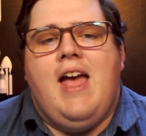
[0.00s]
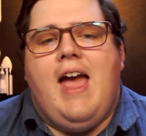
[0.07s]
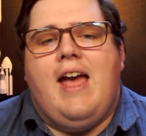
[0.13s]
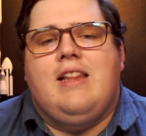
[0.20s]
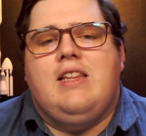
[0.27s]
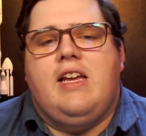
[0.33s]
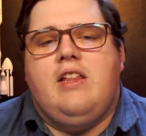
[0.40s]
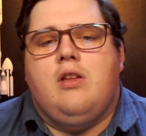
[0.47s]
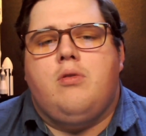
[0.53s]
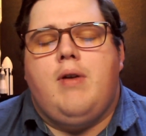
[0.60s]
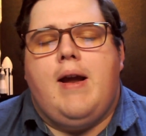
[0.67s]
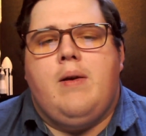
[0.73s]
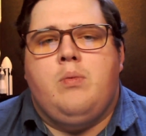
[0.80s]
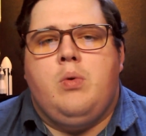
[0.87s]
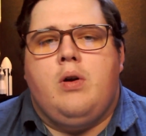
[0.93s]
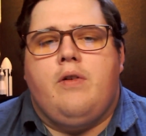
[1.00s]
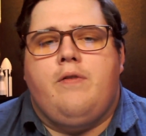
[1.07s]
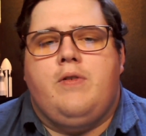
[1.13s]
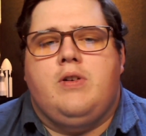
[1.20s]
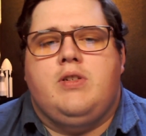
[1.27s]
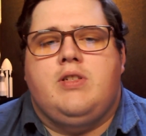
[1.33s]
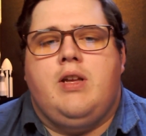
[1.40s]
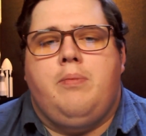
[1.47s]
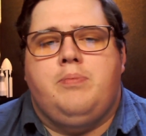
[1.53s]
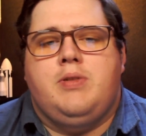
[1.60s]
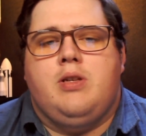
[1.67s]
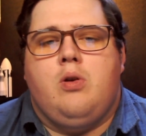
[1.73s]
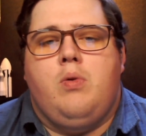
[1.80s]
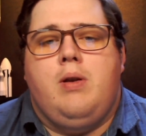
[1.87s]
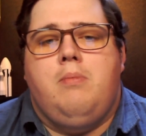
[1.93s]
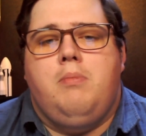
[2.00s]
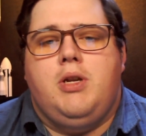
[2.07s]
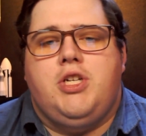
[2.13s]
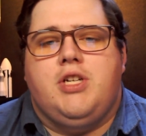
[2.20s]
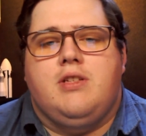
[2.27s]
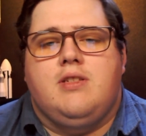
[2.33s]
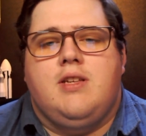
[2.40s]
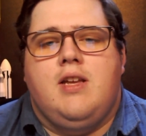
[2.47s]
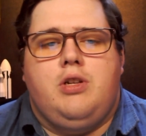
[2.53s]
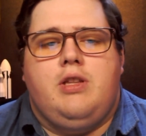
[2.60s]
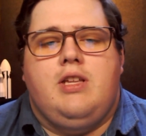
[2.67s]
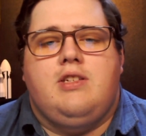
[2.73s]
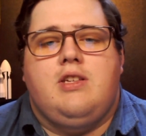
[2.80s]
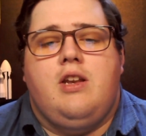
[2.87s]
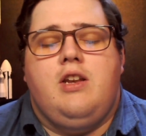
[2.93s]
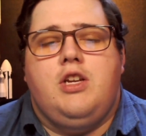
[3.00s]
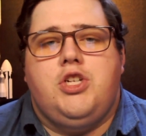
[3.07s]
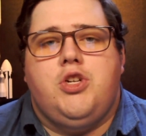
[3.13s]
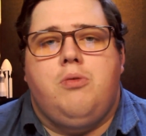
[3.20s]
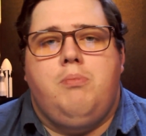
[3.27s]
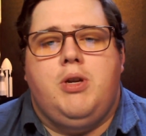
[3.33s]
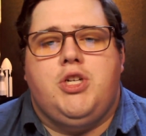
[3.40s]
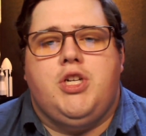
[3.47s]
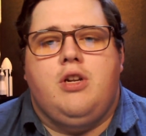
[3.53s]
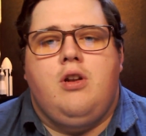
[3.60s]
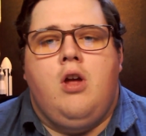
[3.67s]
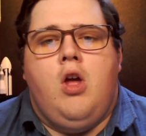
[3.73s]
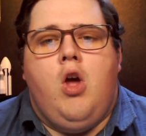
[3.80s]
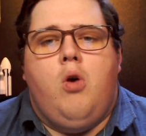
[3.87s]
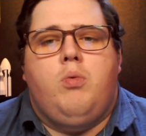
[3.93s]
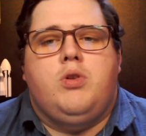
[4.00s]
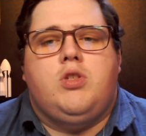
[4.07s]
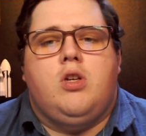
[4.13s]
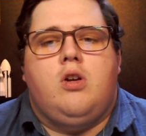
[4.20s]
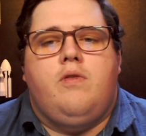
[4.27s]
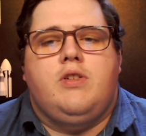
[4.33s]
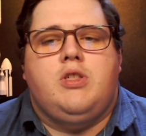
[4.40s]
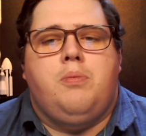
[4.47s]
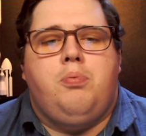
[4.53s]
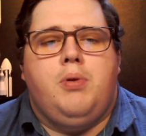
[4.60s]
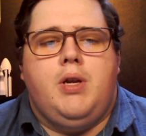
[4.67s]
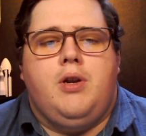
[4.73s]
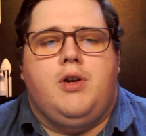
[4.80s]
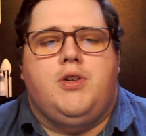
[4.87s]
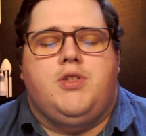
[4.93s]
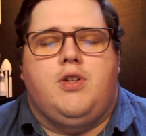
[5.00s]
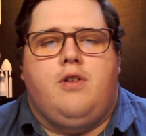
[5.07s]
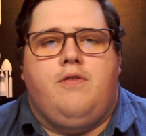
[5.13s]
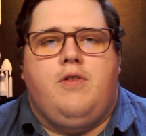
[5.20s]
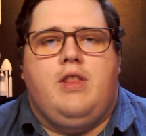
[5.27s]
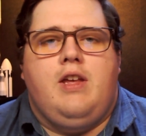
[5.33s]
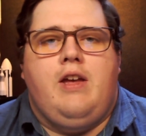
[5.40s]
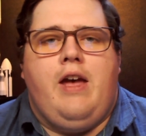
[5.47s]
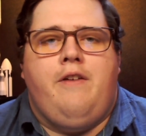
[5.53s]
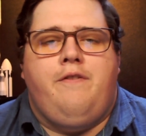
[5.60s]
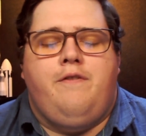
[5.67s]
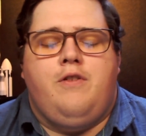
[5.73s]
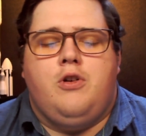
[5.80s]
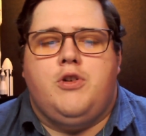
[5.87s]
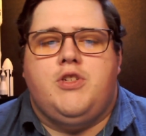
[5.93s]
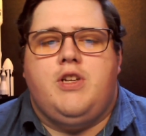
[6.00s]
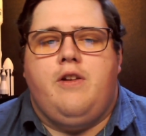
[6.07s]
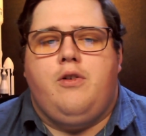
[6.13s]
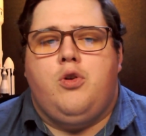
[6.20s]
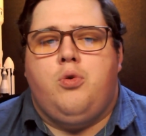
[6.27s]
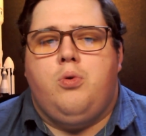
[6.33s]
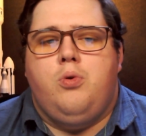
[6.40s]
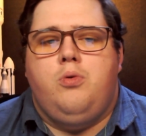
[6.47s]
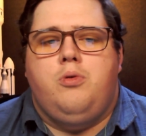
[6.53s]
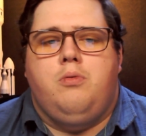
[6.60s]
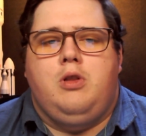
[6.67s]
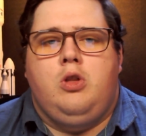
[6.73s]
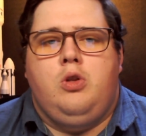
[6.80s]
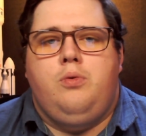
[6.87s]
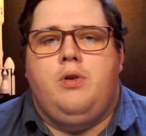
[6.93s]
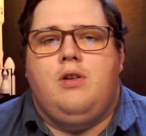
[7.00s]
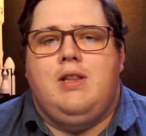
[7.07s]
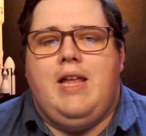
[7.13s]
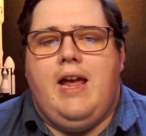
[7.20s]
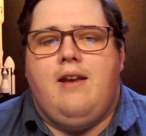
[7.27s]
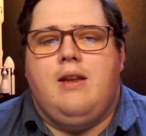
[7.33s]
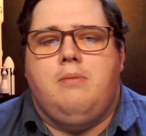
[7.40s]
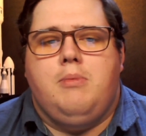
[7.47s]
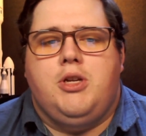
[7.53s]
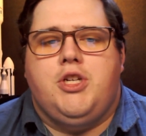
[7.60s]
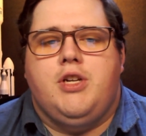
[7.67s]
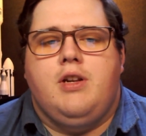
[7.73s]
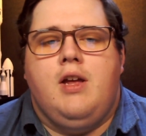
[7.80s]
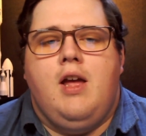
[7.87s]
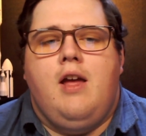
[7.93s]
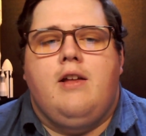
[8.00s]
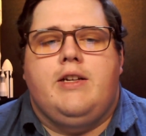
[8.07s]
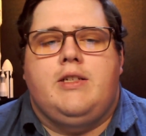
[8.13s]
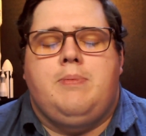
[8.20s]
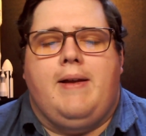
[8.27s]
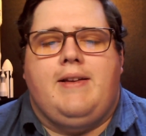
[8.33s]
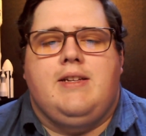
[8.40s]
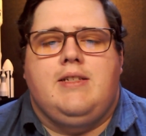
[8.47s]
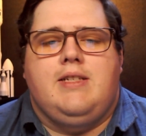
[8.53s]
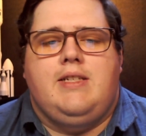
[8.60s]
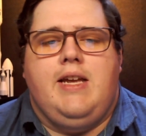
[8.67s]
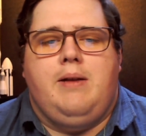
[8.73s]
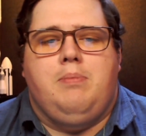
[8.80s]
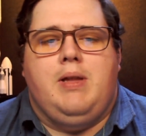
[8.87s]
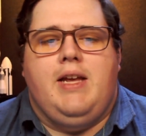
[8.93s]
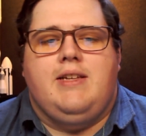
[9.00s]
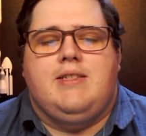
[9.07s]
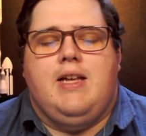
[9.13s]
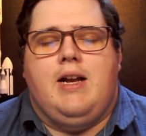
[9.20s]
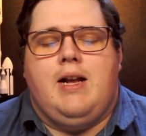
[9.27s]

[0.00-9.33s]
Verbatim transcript: and lay the groundwork for subsequent missions. This initial mission will serve as a precursor for the first crewed lunar landing mission, expected to take place a